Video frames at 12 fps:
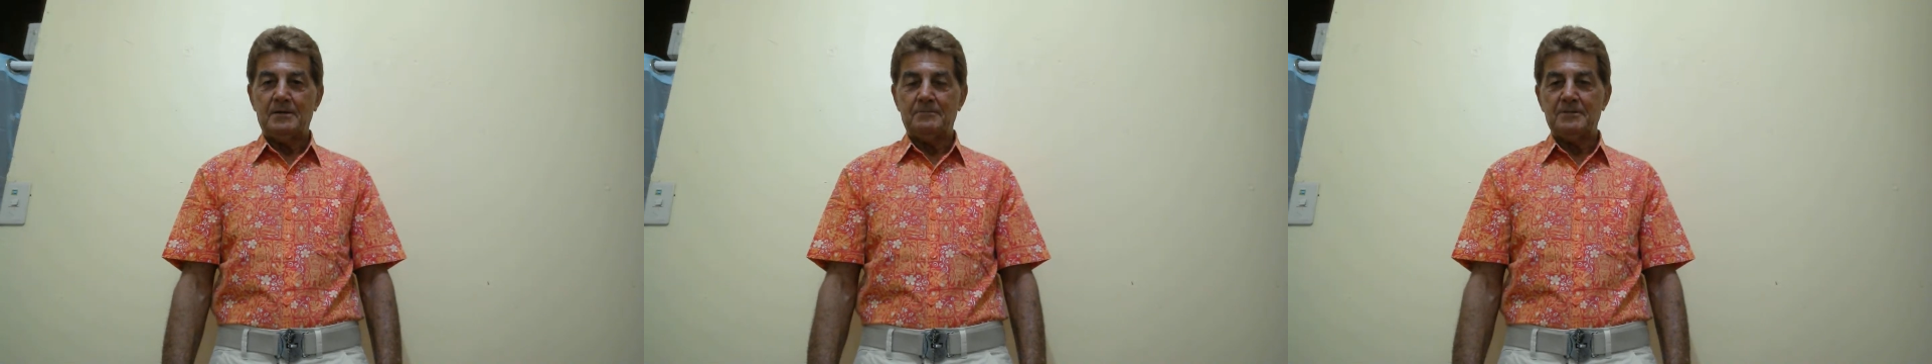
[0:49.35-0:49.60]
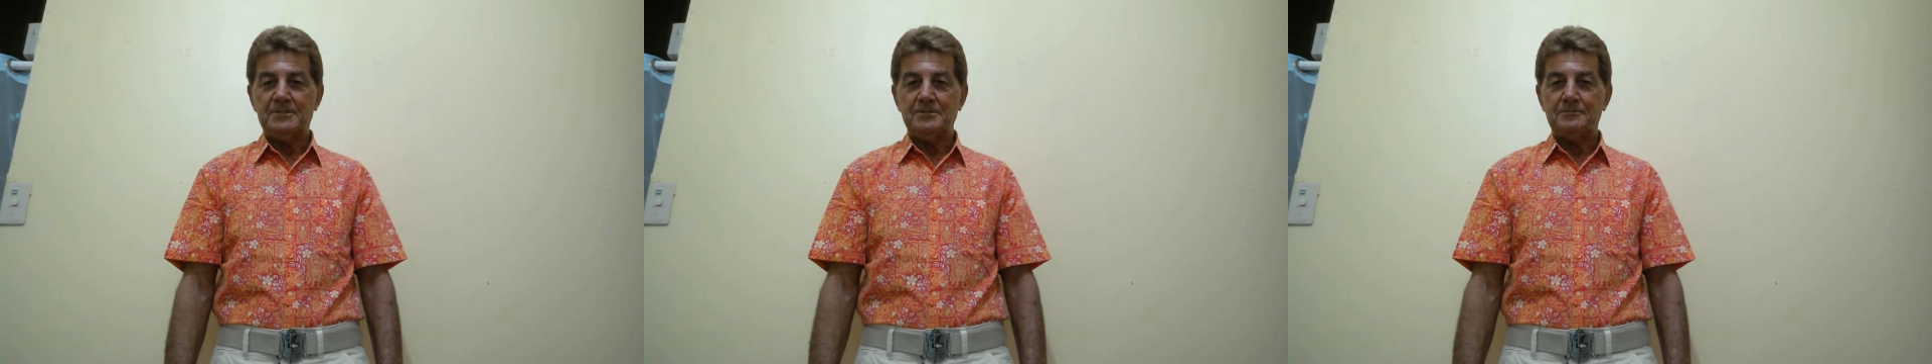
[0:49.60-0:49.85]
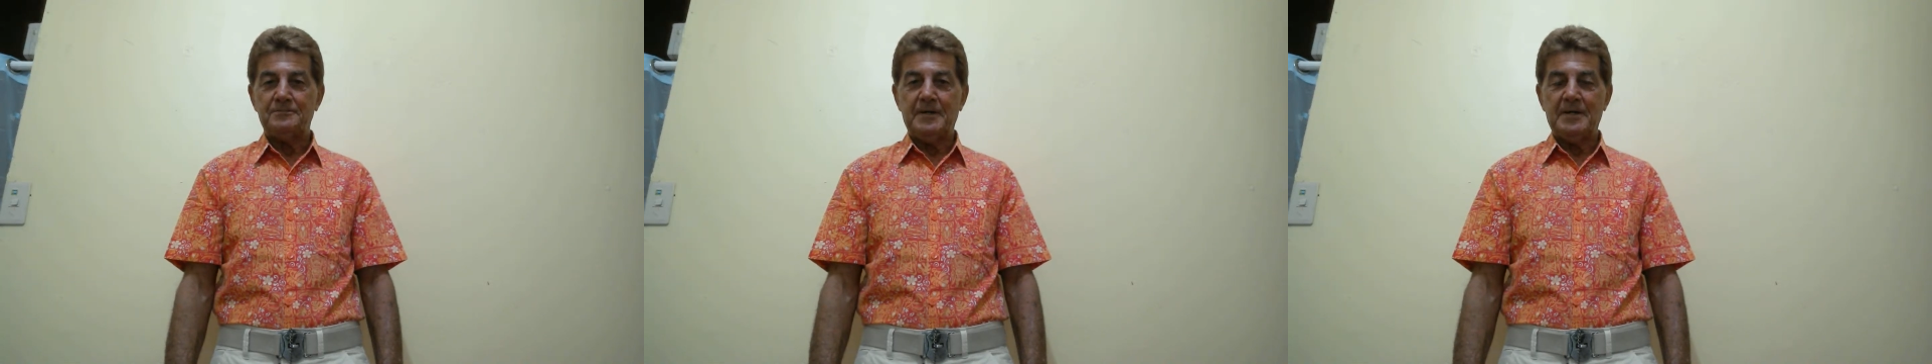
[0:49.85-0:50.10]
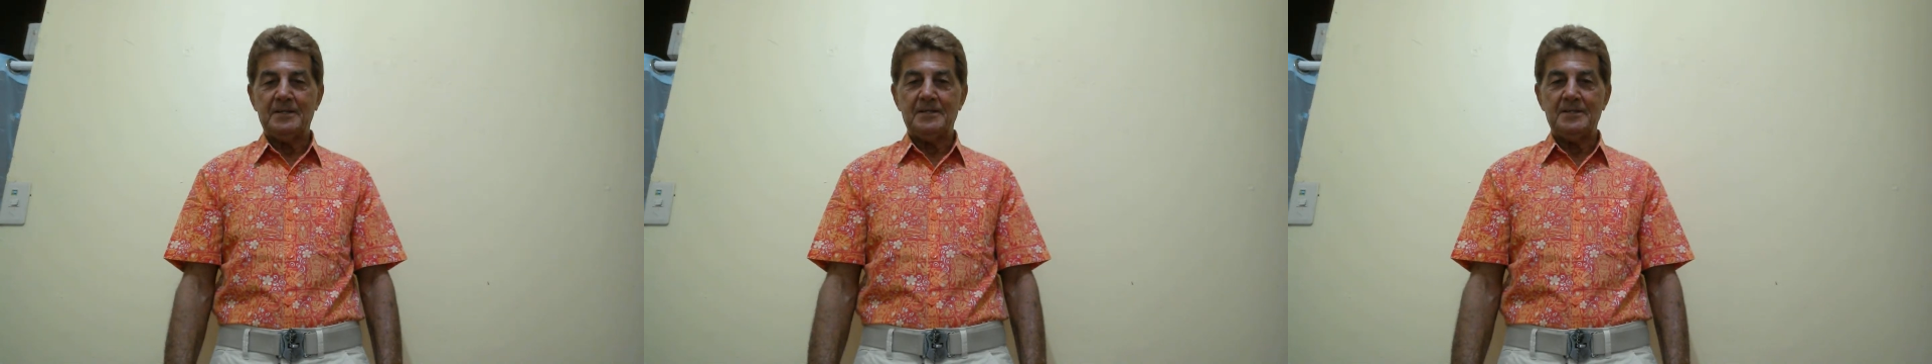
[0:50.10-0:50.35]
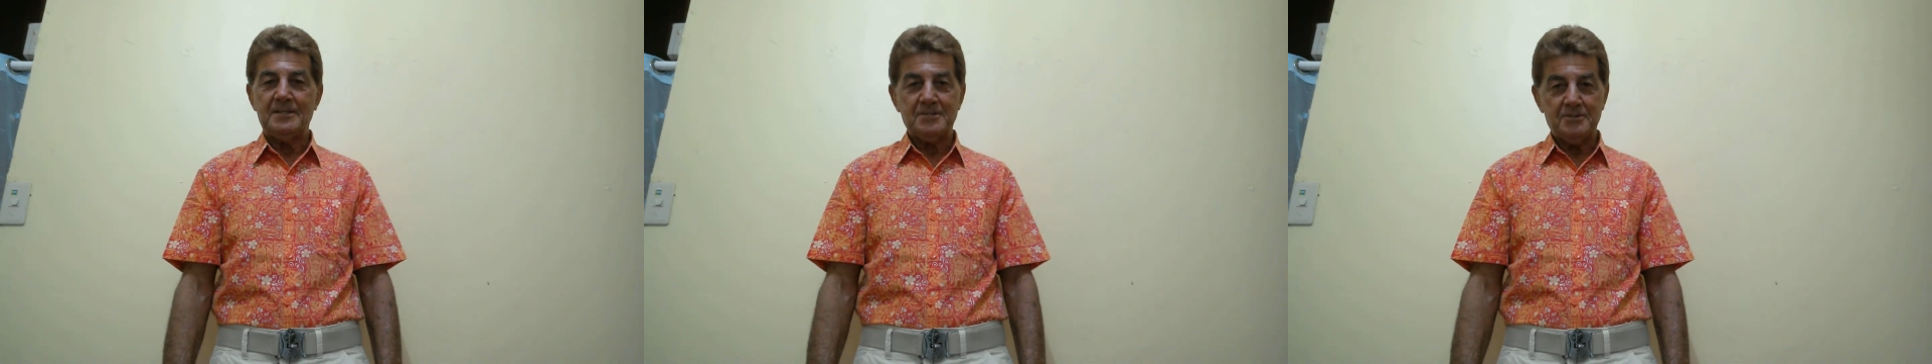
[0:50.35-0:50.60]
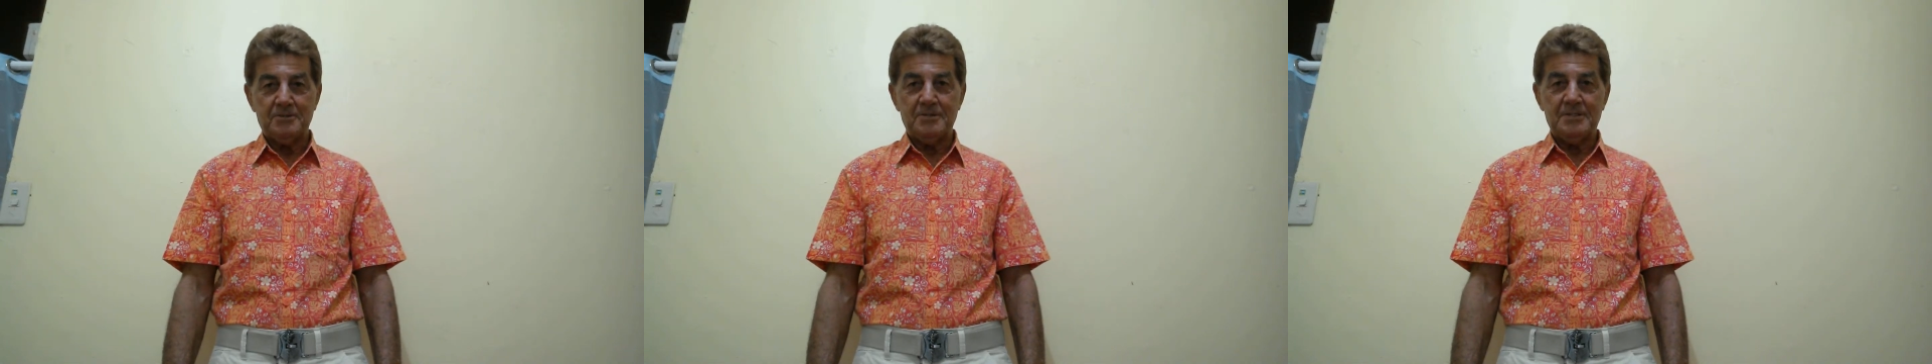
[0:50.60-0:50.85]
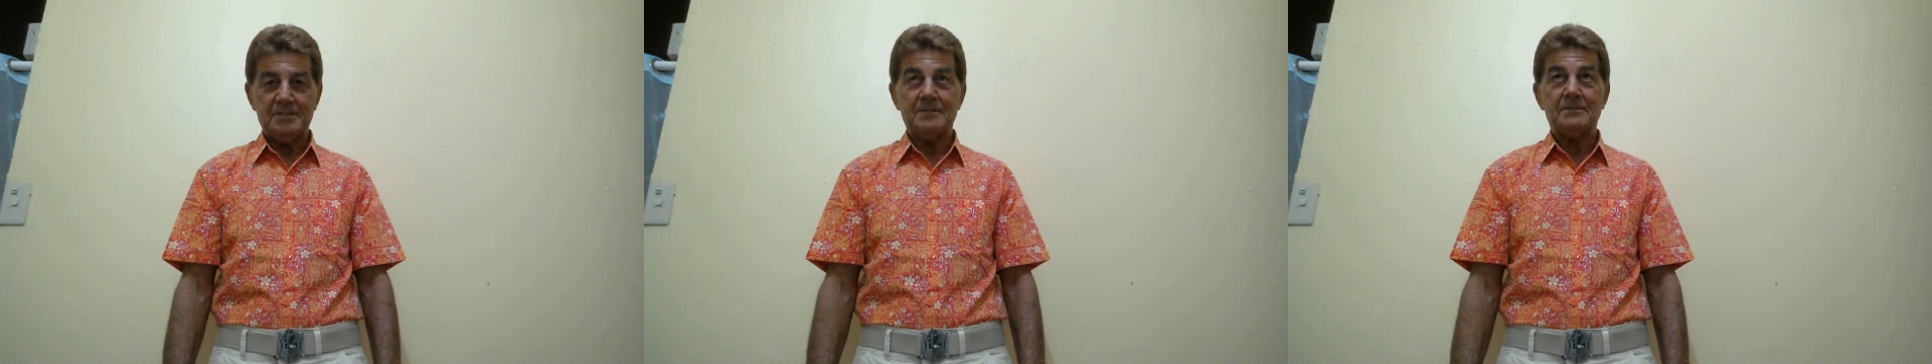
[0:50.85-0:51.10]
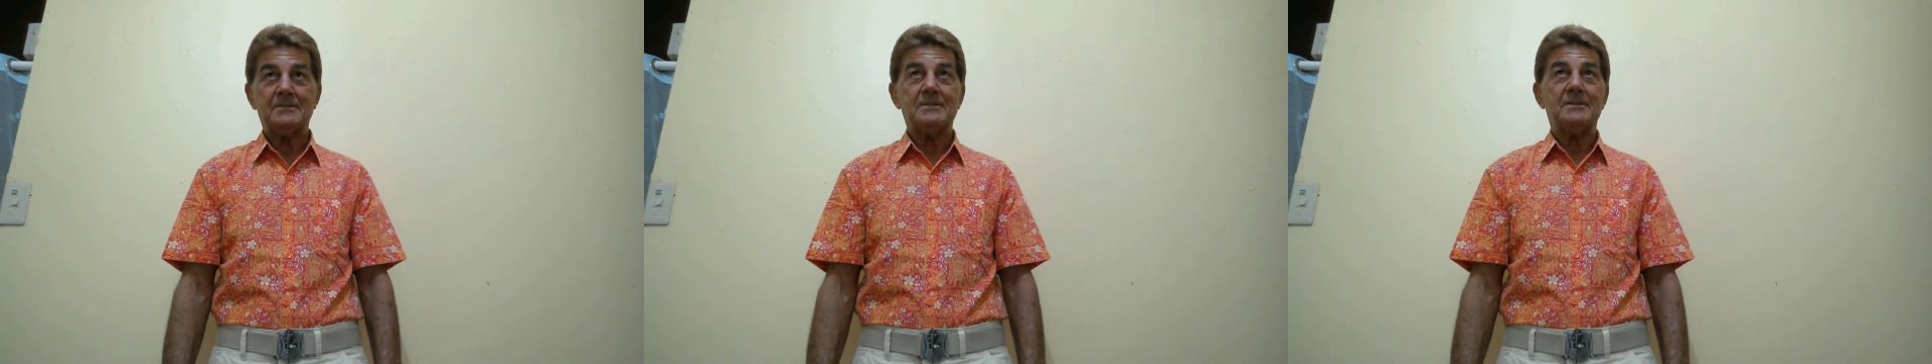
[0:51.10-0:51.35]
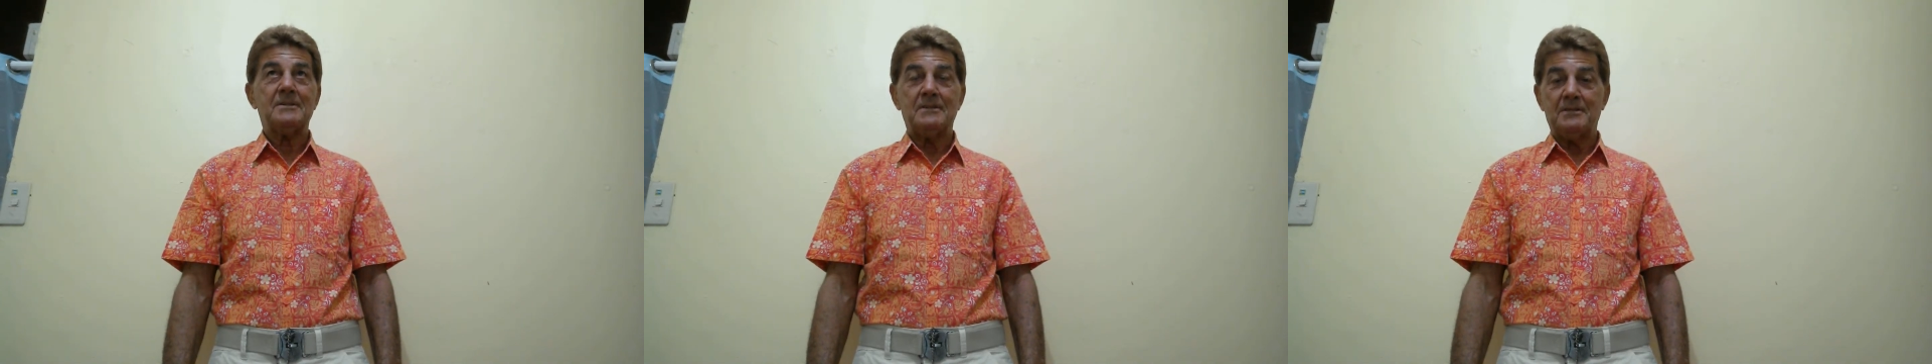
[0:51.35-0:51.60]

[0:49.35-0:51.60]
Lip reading: What you'll find in this course is that